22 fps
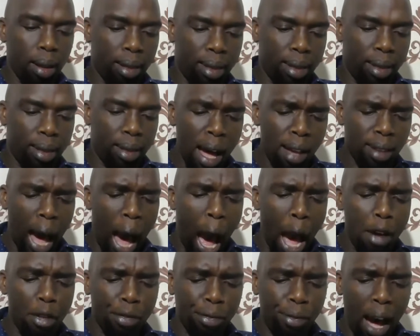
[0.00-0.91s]
Thus
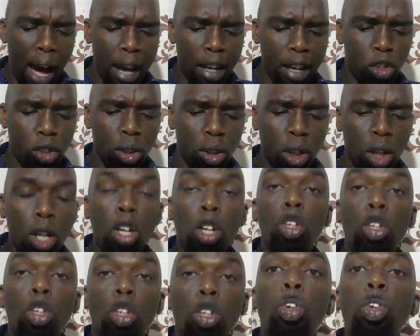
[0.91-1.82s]
I fight,
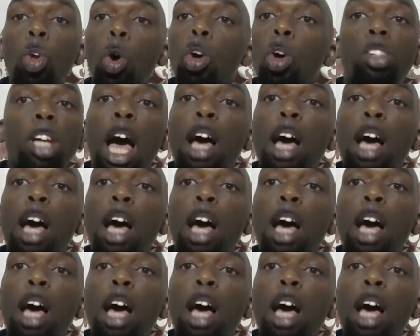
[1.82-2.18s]
not